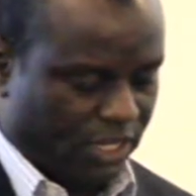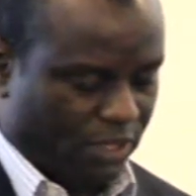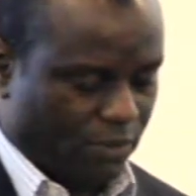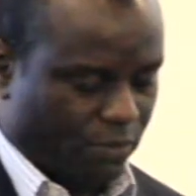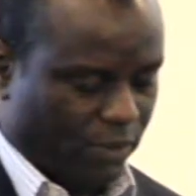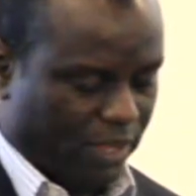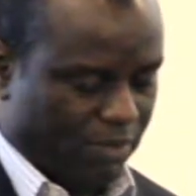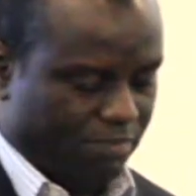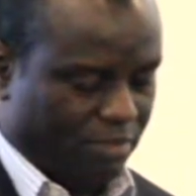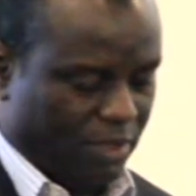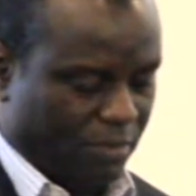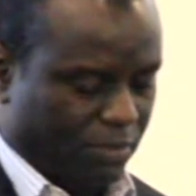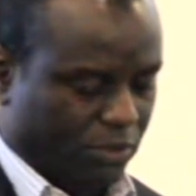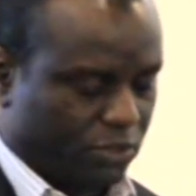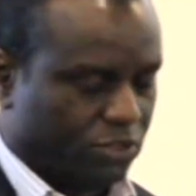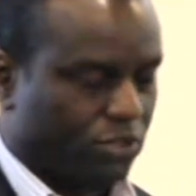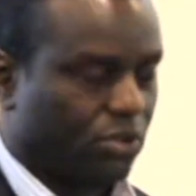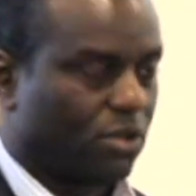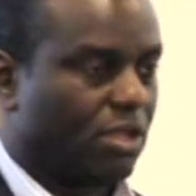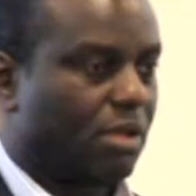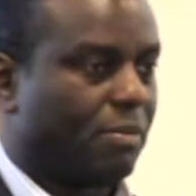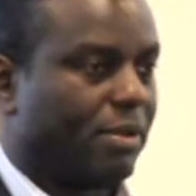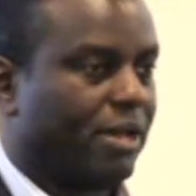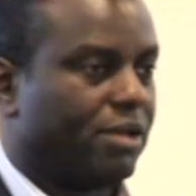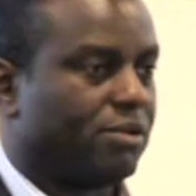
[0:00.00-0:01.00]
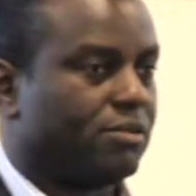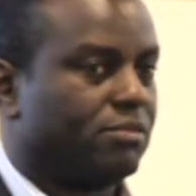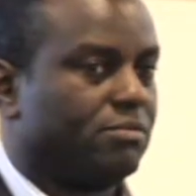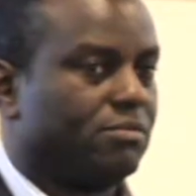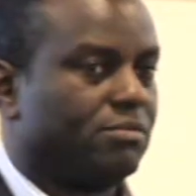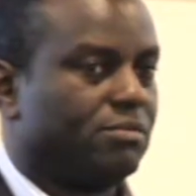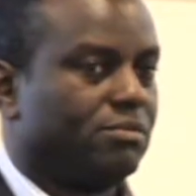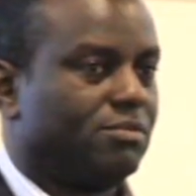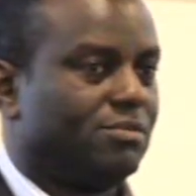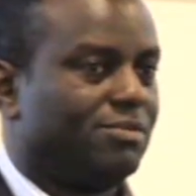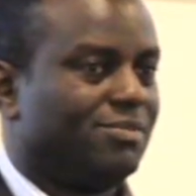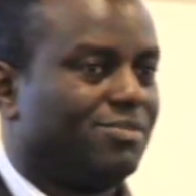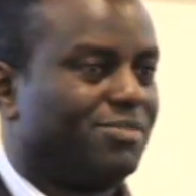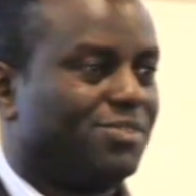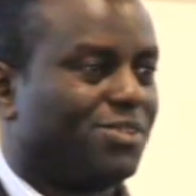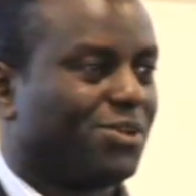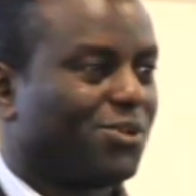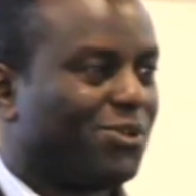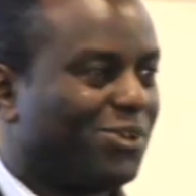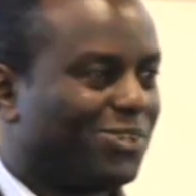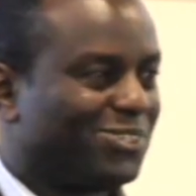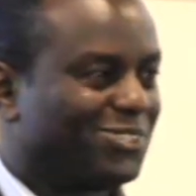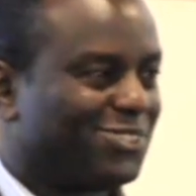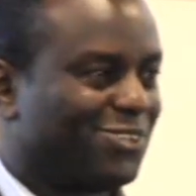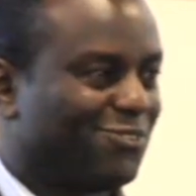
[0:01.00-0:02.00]
when people talk about the
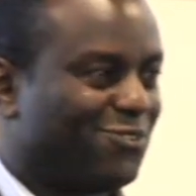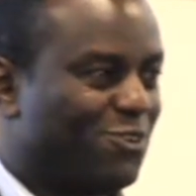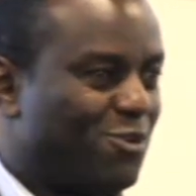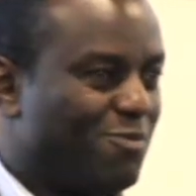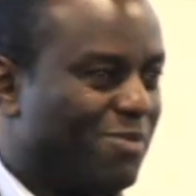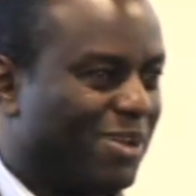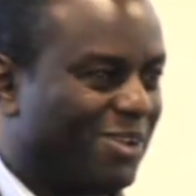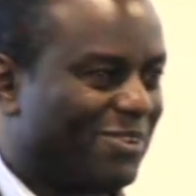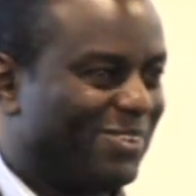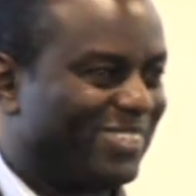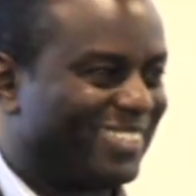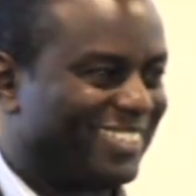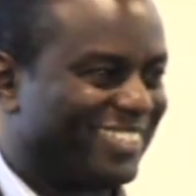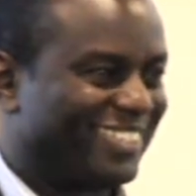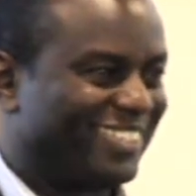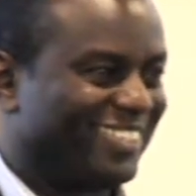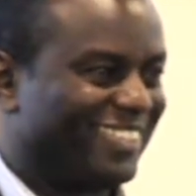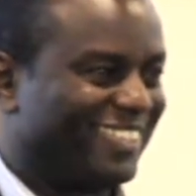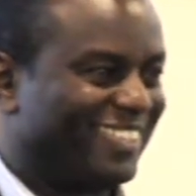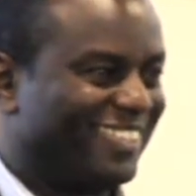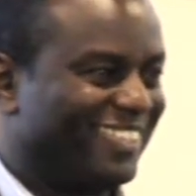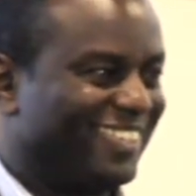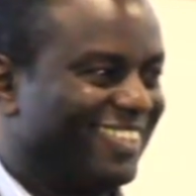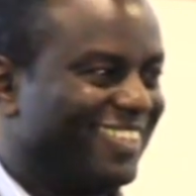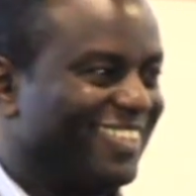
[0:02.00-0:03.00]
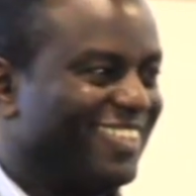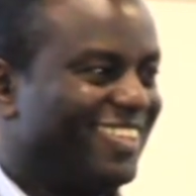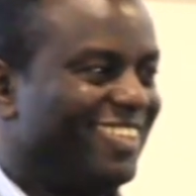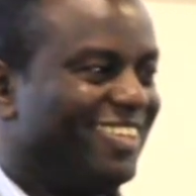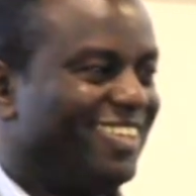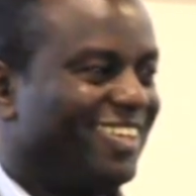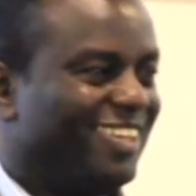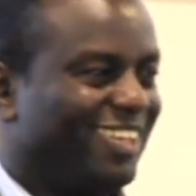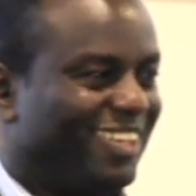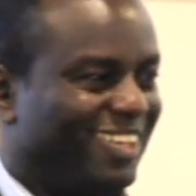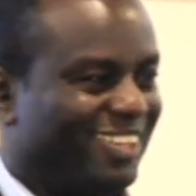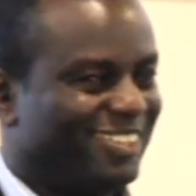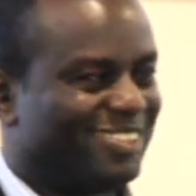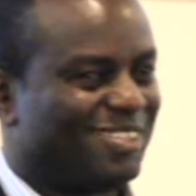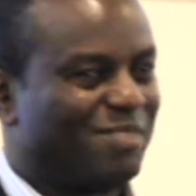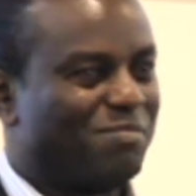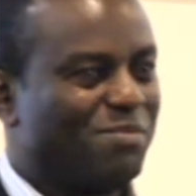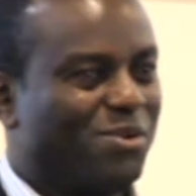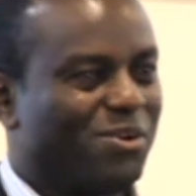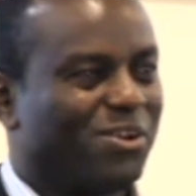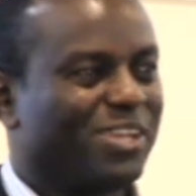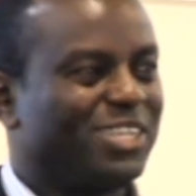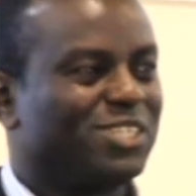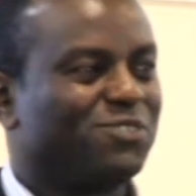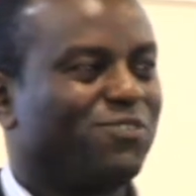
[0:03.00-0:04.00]
cost of home acquisition, it's the
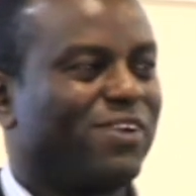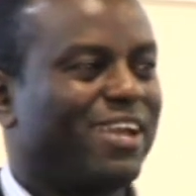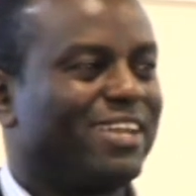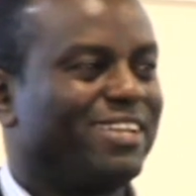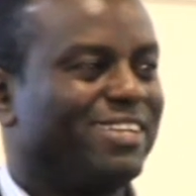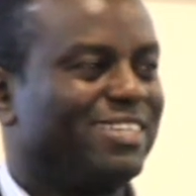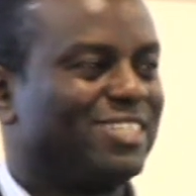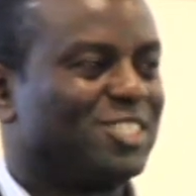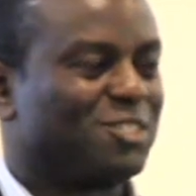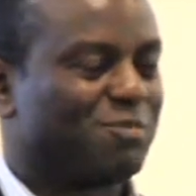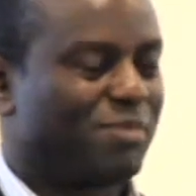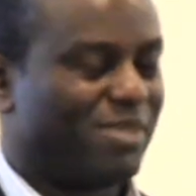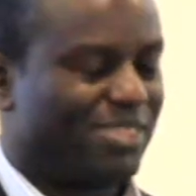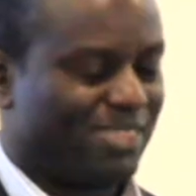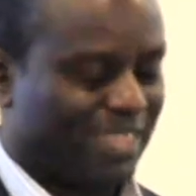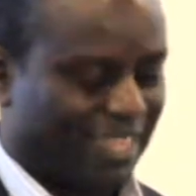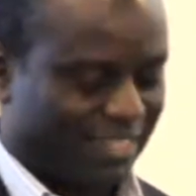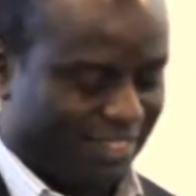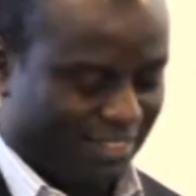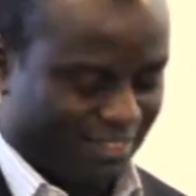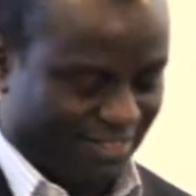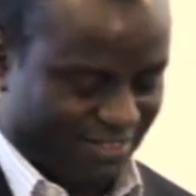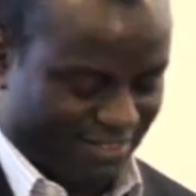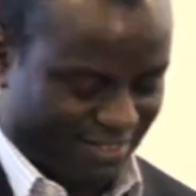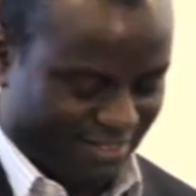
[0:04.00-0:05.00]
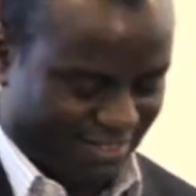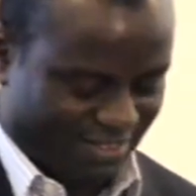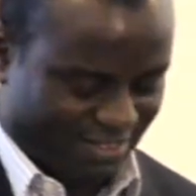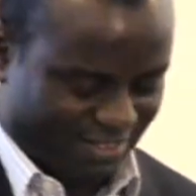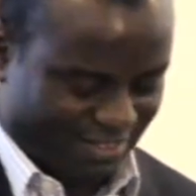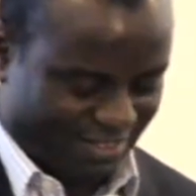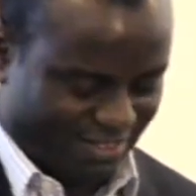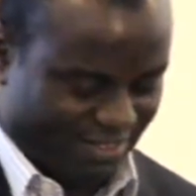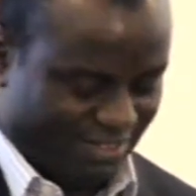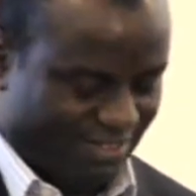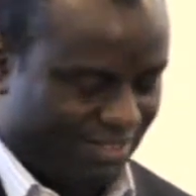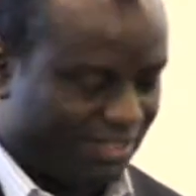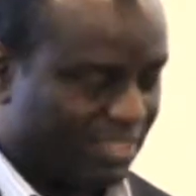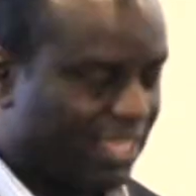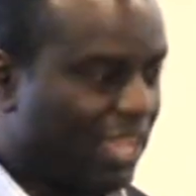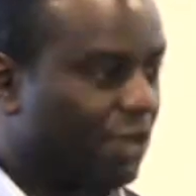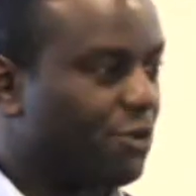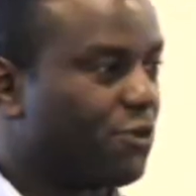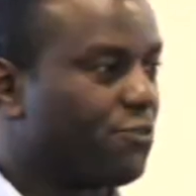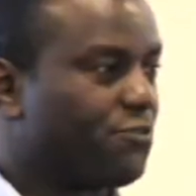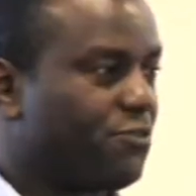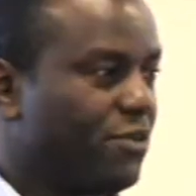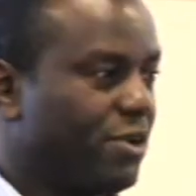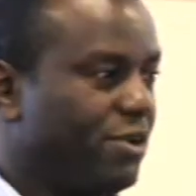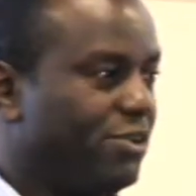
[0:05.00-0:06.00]
mortgage finance bit that they are
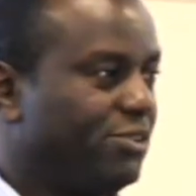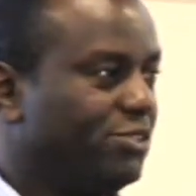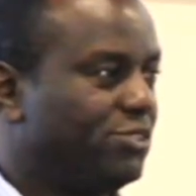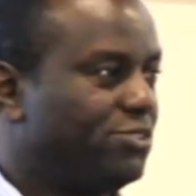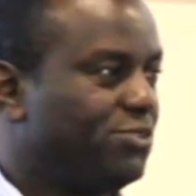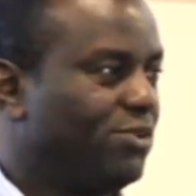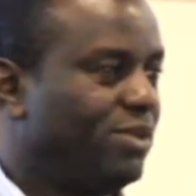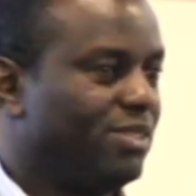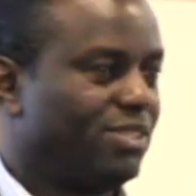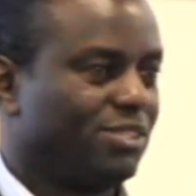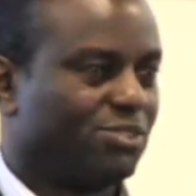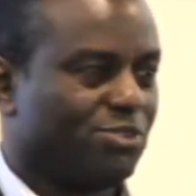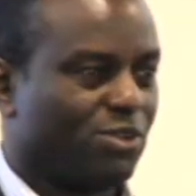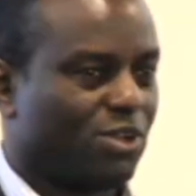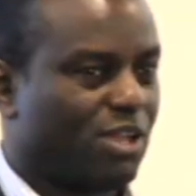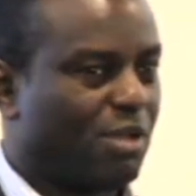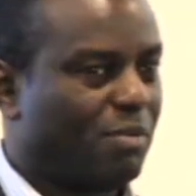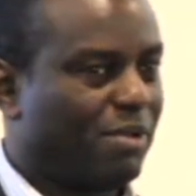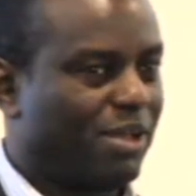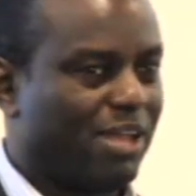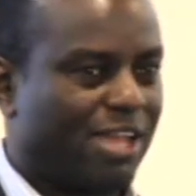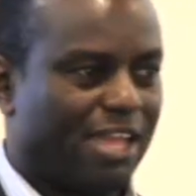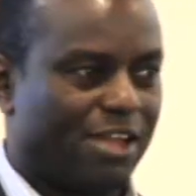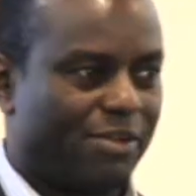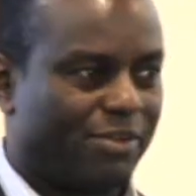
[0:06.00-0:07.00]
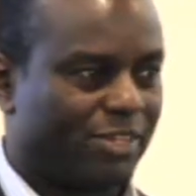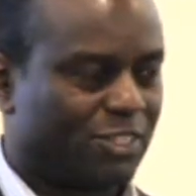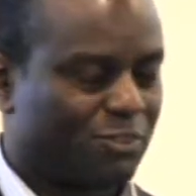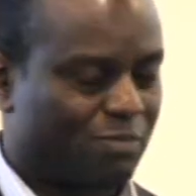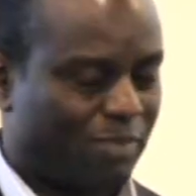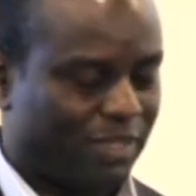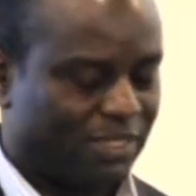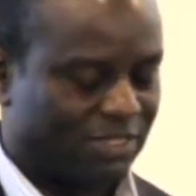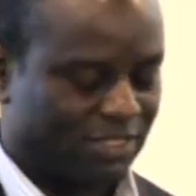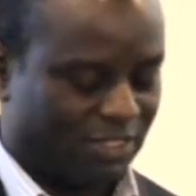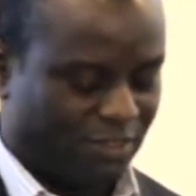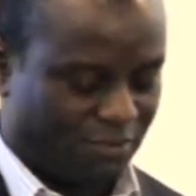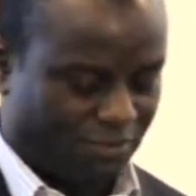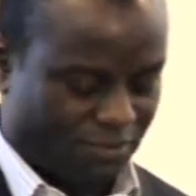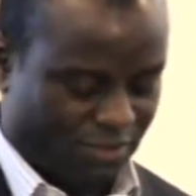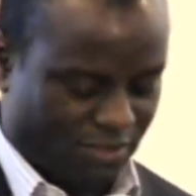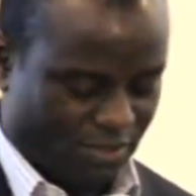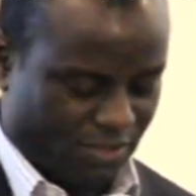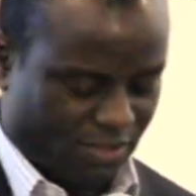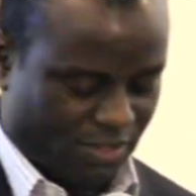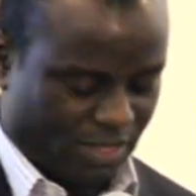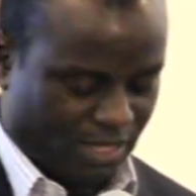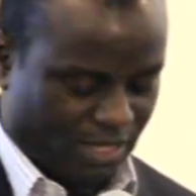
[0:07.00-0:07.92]
referring to, and they talk about how expensive